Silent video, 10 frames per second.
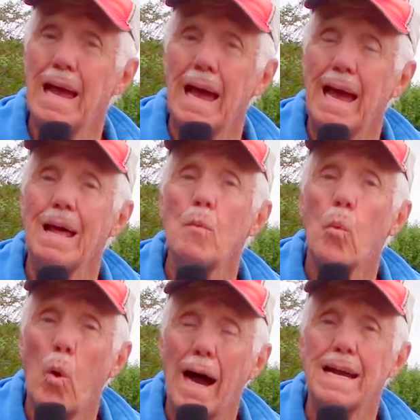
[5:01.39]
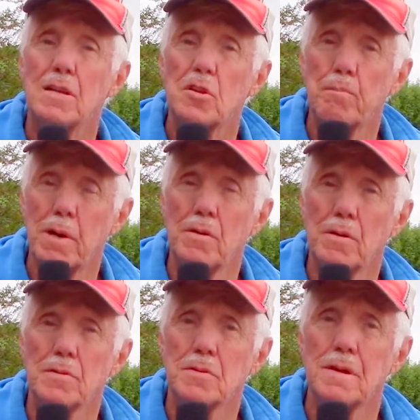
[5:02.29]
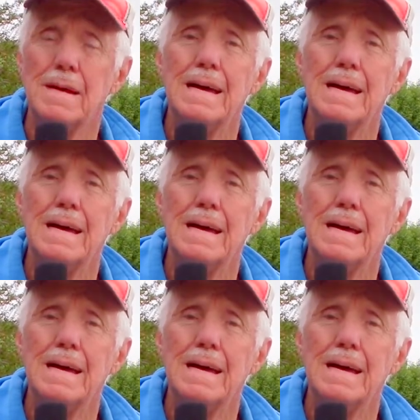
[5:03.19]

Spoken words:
and white spoons.